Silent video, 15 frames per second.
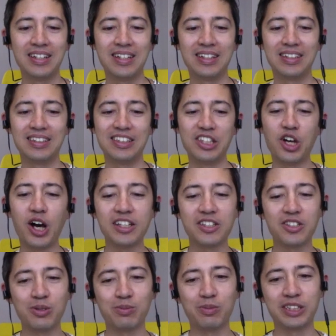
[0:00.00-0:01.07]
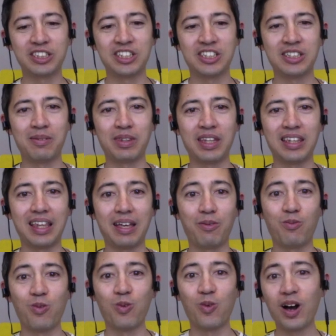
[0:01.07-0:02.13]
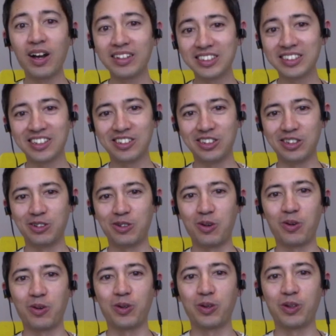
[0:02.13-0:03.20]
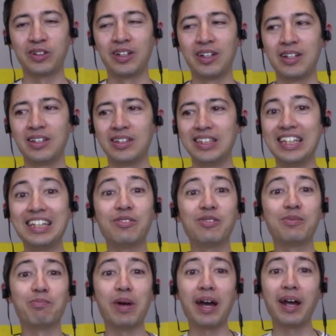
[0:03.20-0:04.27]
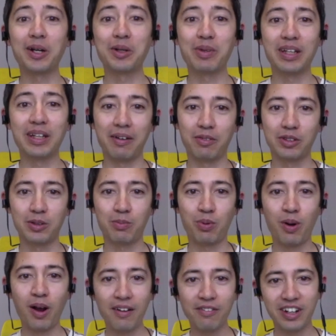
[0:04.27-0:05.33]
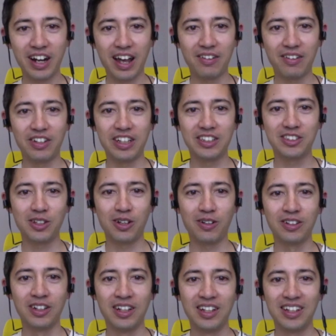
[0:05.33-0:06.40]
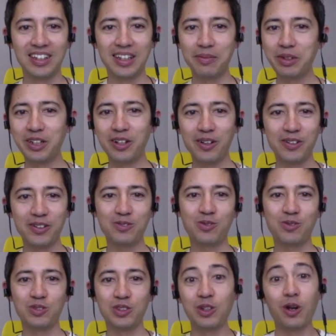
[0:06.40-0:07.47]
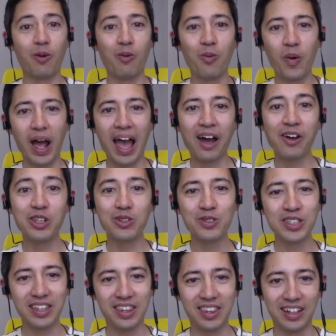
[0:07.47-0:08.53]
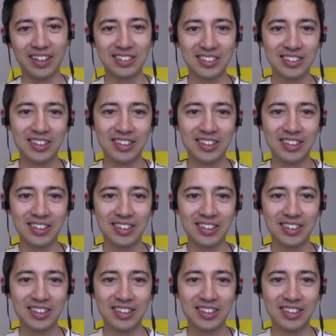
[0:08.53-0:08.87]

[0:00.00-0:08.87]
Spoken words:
not so much as something they want to do, or even better, be able to profit out of it. So let me know, how you see things.